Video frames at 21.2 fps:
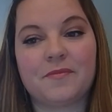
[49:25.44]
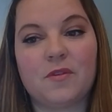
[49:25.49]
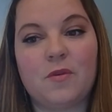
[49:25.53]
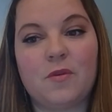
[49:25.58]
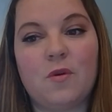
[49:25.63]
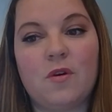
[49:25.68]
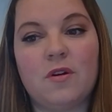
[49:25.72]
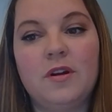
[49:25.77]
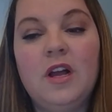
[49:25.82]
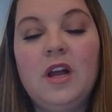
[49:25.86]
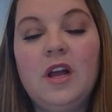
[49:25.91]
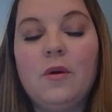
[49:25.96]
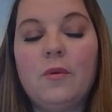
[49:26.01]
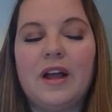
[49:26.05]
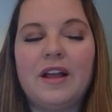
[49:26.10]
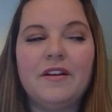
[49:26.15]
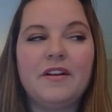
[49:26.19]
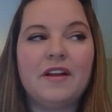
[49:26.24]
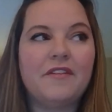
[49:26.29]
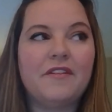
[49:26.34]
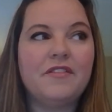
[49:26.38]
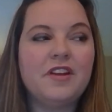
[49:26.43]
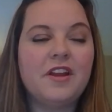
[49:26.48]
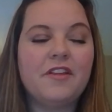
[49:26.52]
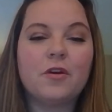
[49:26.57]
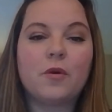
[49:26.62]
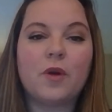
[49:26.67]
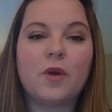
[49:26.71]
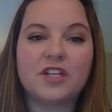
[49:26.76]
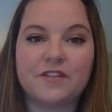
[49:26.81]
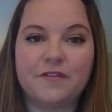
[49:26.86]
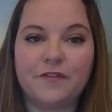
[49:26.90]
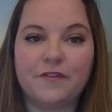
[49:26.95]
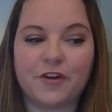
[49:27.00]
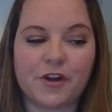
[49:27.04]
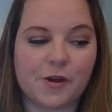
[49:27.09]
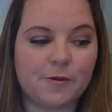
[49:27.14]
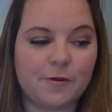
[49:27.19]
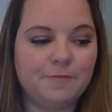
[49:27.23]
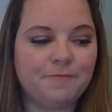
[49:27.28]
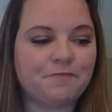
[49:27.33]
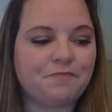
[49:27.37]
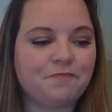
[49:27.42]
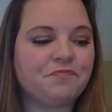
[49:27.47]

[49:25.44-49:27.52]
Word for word: cool. Well, I have another question for you.